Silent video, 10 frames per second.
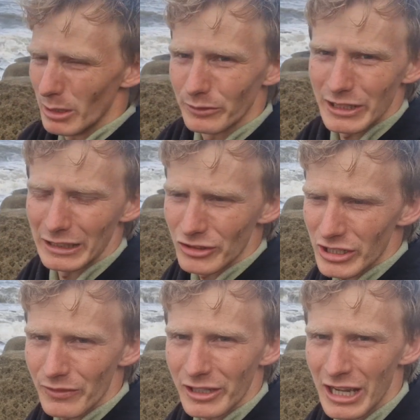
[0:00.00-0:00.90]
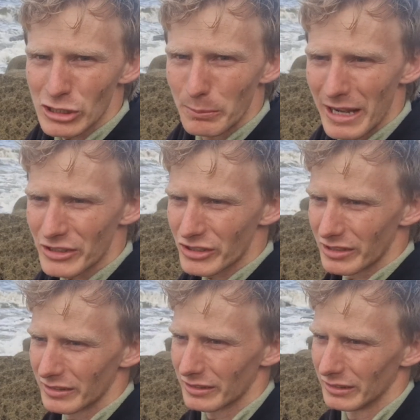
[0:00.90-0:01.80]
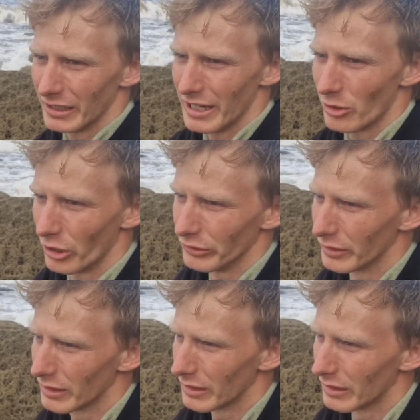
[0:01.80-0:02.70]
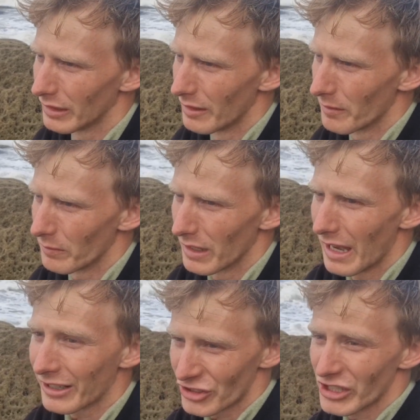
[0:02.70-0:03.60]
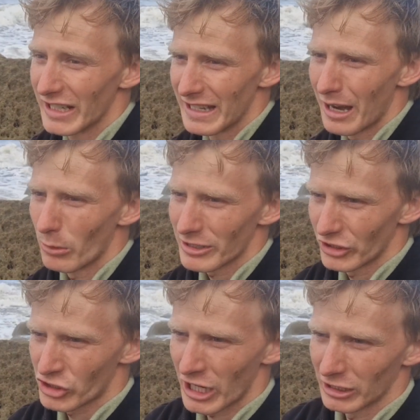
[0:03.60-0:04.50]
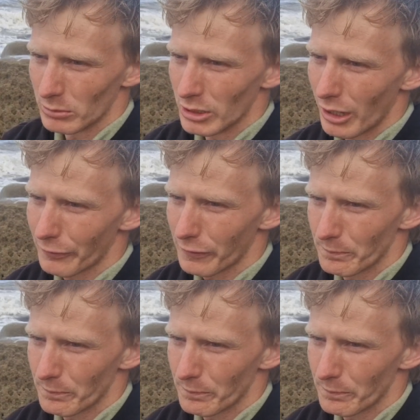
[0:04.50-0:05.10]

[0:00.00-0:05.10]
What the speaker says: move down and see if we can catch a bass later on. I can see now as it's shallowing off,